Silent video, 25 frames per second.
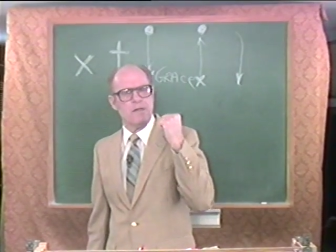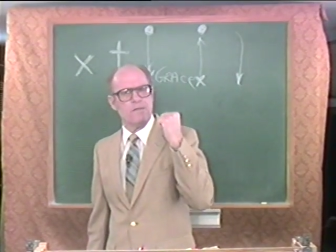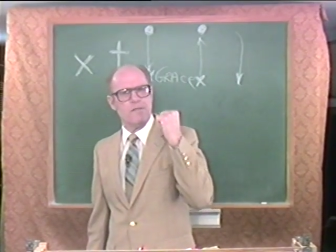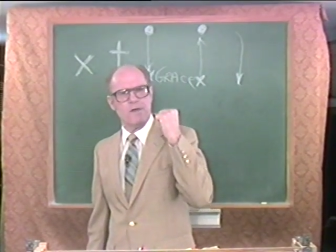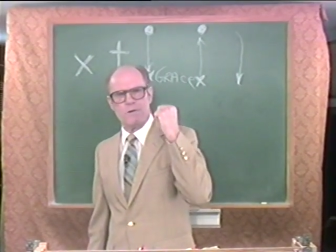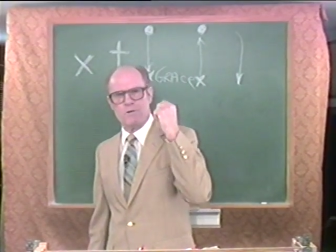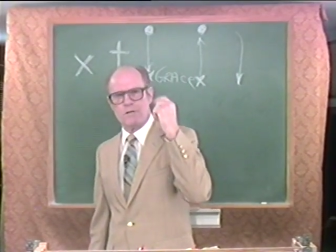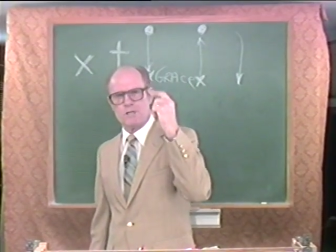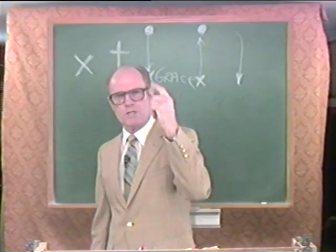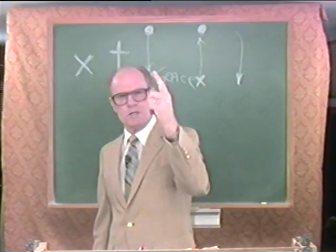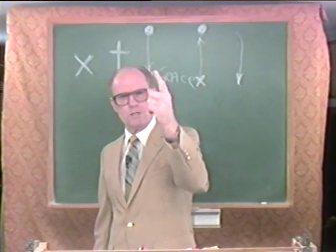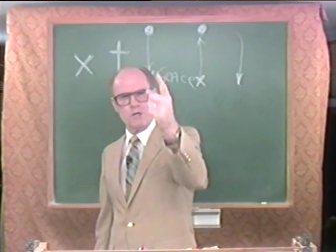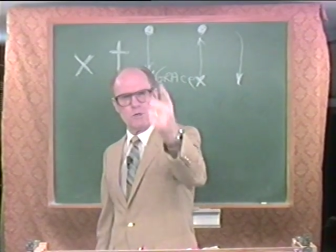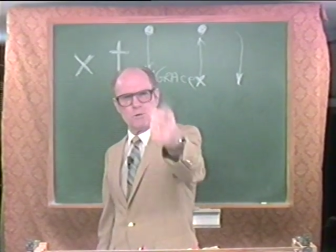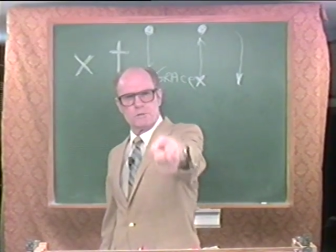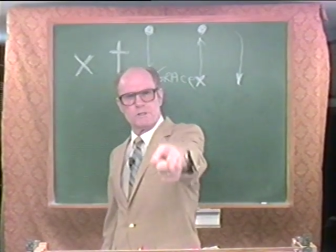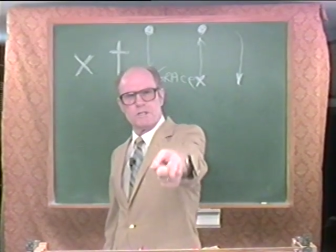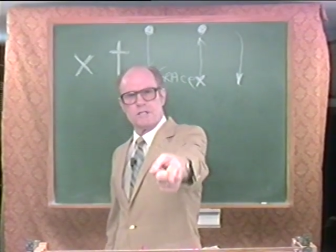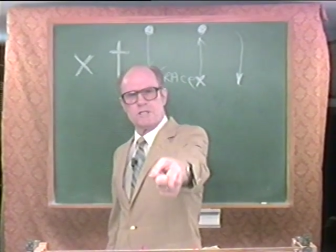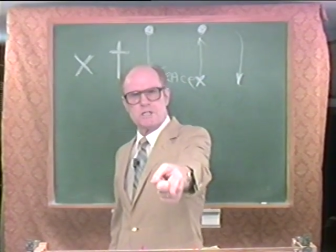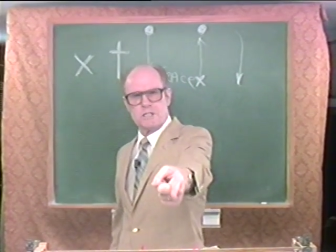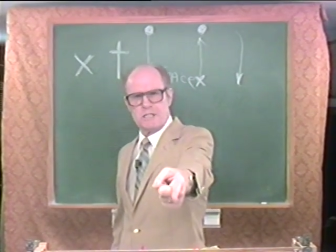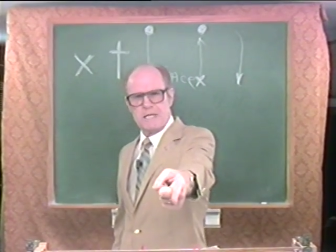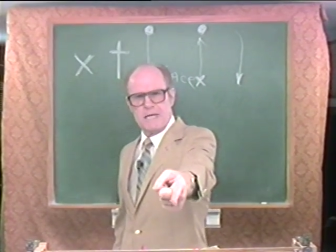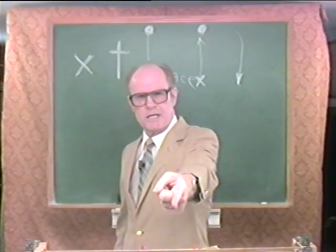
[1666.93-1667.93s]
there is no
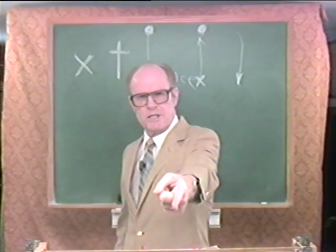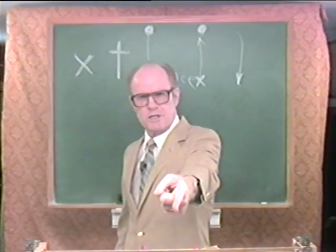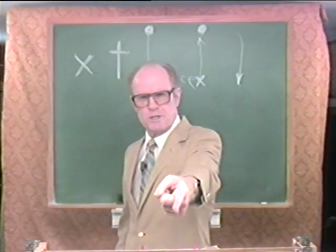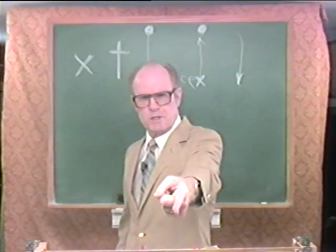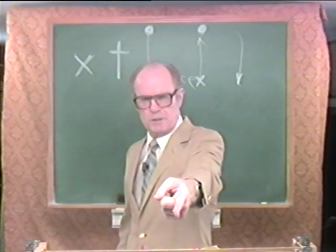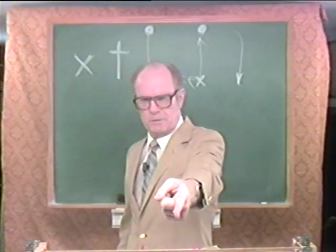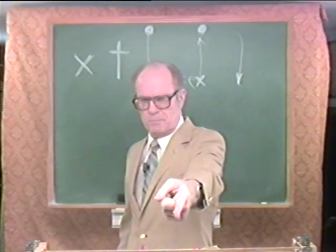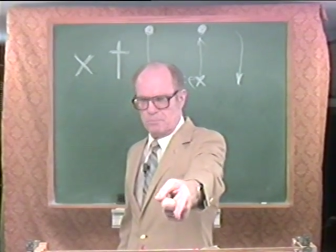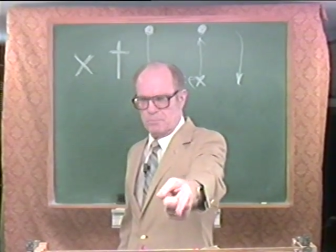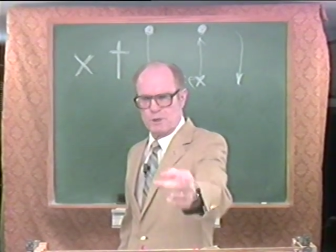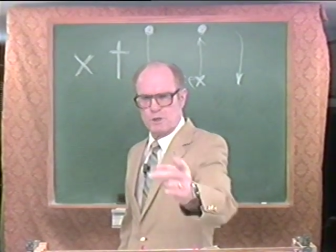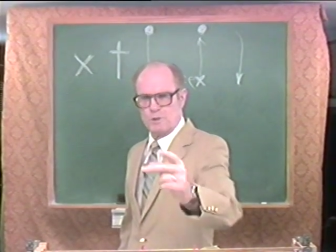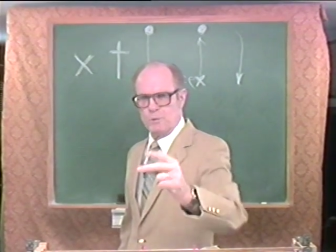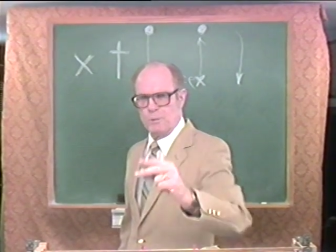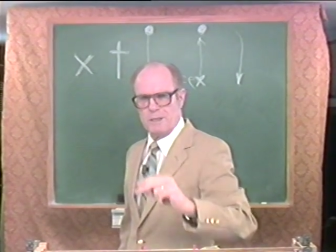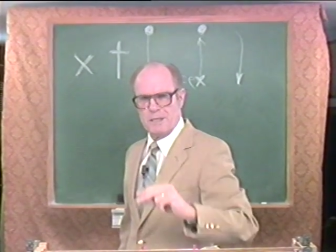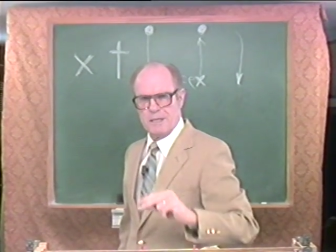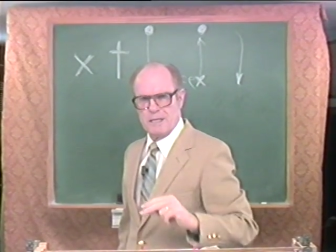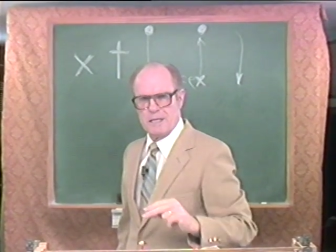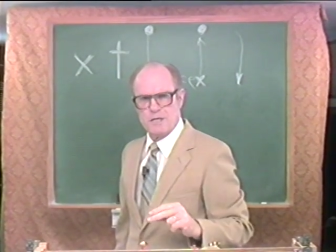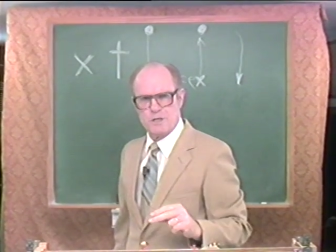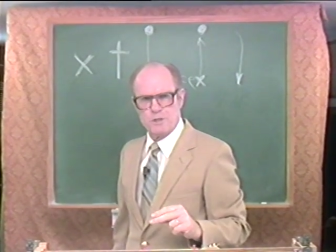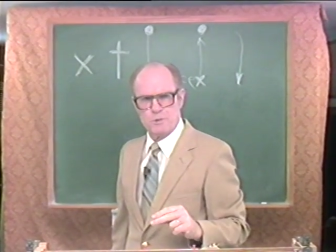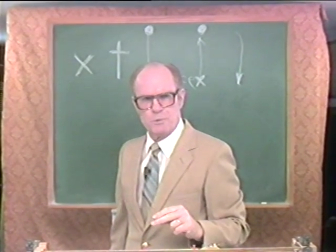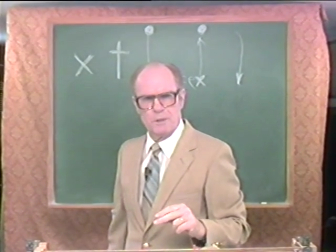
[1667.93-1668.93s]
distinction
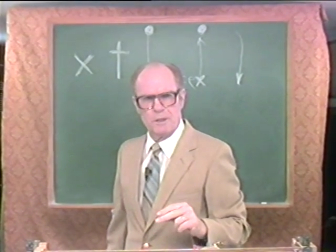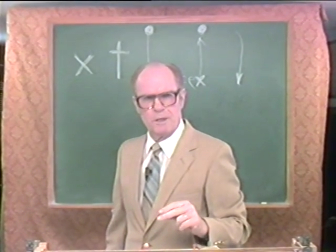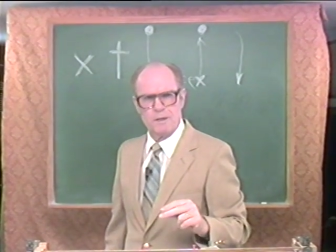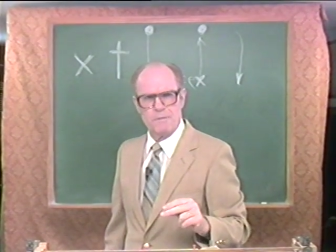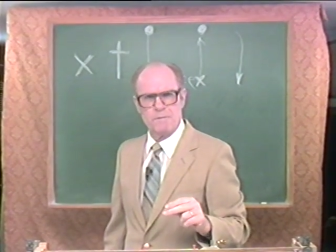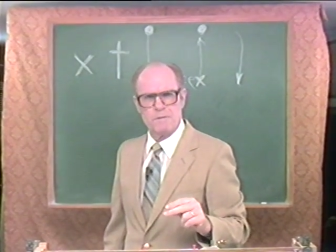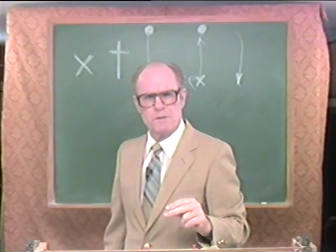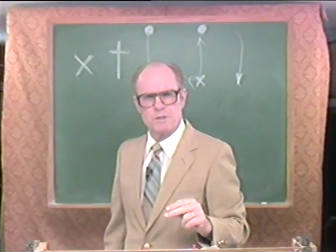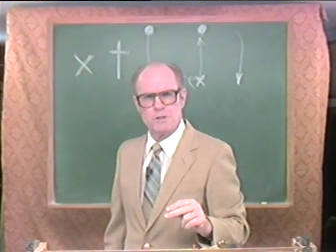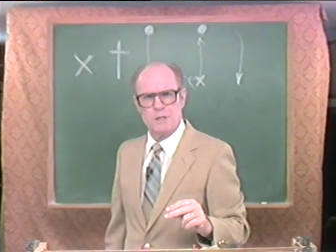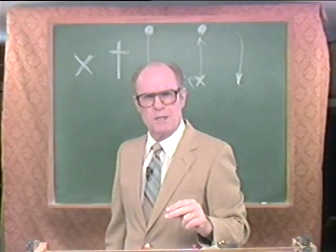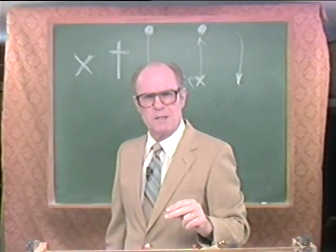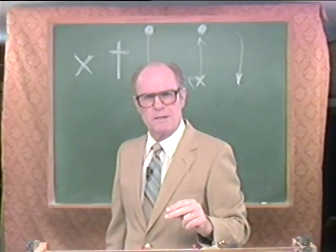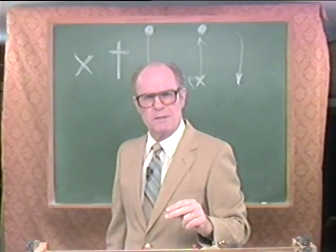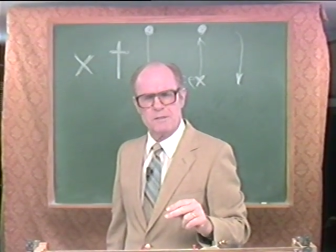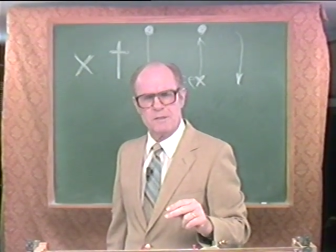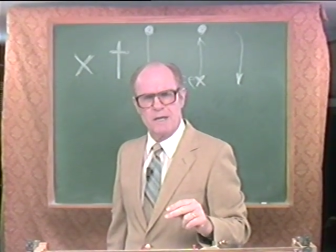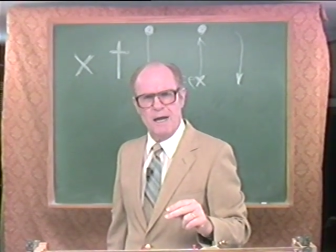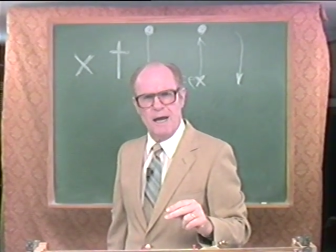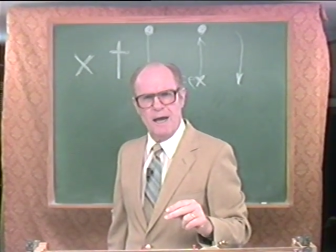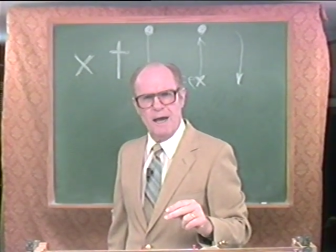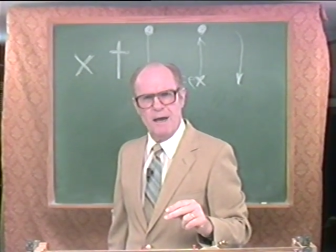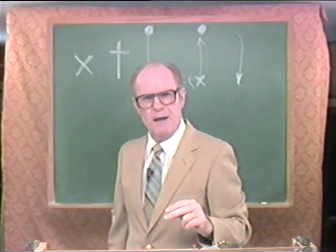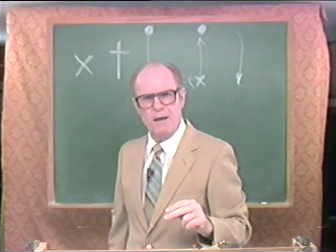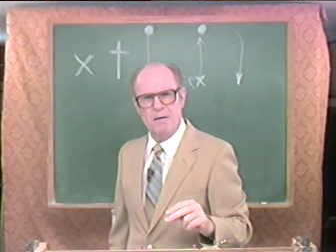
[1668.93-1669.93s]
between Israel and the
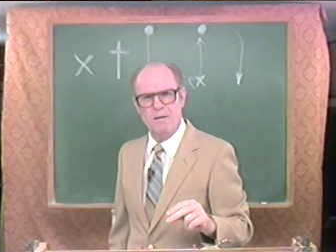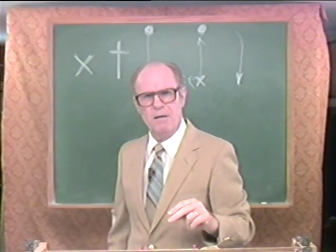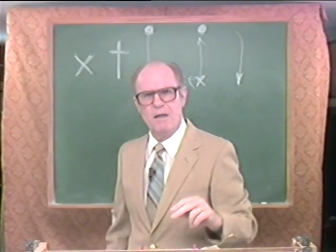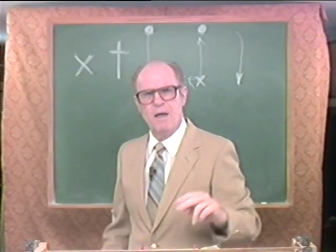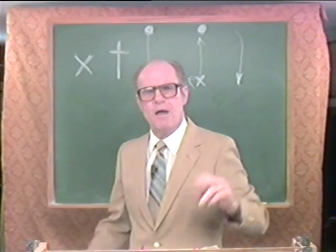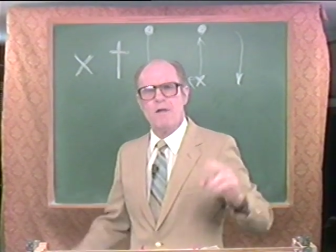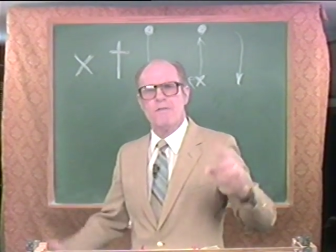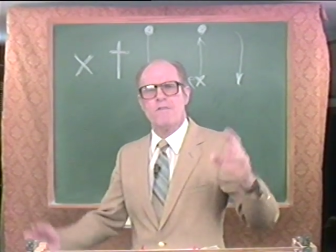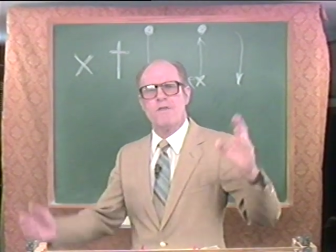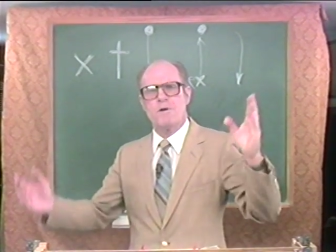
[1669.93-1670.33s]
Gentile.